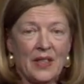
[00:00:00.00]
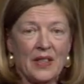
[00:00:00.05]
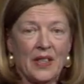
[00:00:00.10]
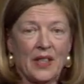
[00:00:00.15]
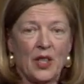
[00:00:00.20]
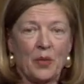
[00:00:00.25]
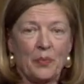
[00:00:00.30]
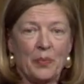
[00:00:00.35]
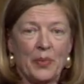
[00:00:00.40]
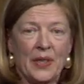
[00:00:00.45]
The
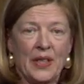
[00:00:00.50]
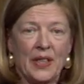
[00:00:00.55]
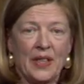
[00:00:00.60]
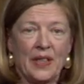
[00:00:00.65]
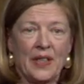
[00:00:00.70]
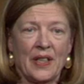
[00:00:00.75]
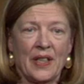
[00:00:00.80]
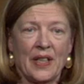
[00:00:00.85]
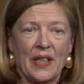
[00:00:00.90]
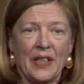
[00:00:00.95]
company
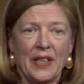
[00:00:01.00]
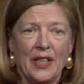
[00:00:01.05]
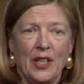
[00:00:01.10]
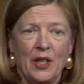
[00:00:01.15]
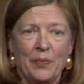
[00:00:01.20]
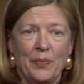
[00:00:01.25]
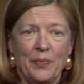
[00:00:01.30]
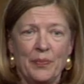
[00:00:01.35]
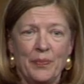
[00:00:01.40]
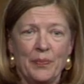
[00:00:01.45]
that I
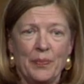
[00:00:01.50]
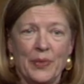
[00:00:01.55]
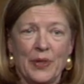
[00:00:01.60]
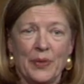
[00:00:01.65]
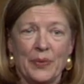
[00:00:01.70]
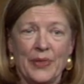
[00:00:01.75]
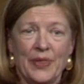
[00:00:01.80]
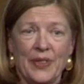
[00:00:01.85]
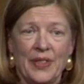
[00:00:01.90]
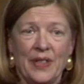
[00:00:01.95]
keep
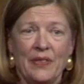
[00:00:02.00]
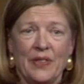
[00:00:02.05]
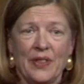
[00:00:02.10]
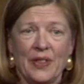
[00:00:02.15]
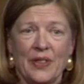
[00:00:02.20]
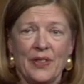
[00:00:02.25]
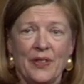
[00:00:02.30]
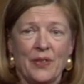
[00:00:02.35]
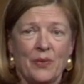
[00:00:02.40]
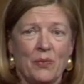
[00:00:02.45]
in
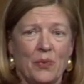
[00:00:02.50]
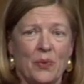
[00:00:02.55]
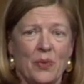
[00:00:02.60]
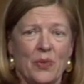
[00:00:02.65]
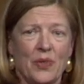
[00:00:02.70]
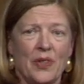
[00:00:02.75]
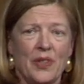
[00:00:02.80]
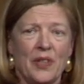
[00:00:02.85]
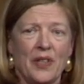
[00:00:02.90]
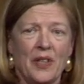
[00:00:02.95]
receiving this
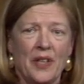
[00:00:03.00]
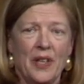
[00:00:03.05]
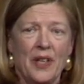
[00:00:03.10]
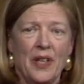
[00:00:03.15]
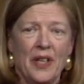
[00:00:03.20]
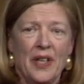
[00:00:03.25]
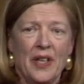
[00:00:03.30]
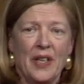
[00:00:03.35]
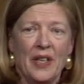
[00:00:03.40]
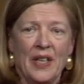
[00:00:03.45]
award
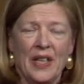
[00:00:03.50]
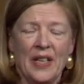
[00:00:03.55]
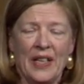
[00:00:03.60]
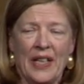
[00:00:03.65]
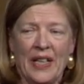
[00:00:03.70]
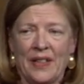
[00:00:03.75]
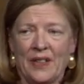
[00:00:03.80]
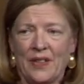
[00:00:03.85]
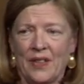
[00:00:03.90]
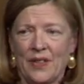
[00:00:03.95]

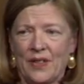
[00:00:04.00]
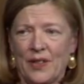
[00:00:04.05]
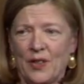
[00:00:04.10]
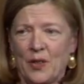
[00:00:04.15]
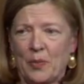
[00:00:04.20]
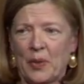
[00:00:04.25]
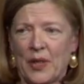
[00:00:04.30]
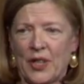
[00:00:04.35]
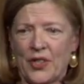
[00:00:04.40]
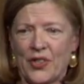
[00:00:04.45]
enhances
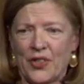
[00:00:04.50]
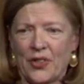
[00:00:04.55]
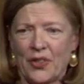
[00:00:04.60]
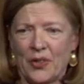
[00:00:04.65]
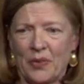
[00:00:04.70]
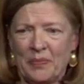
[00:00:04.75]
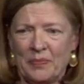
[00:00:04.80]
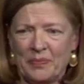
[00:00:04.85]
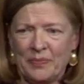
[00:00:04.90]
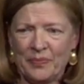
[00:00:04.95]
its pleasure.
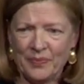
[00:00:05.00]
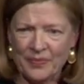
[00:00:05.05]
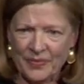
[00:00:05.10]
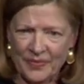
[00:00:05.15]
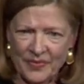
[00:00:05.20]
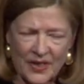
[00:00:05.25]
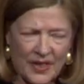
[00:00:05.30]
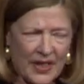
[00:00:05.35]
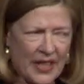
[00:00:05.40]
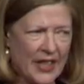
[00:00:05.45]

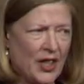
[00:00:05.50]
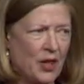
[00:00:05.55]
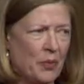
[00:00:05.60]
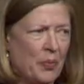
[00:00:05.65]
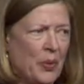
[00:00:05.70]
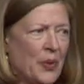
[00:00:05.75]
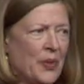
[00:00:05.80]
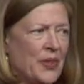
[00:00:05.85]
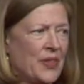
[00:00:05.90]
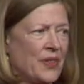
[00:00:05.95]
Thank you,
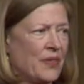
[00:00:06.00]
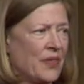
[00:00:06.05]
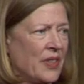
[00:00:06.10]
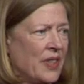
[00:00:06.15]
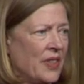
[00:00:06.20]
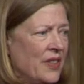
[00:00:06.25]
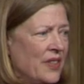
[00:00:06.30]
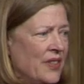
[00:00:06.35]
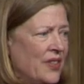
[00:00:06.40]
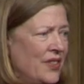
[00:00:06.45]
poets and
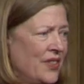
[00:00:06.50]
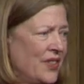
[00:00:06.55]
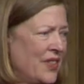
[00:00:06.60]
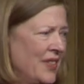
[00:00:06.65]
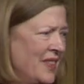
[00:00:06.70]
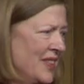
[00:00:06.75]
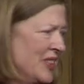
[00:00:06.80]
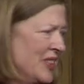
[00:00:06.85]
writers.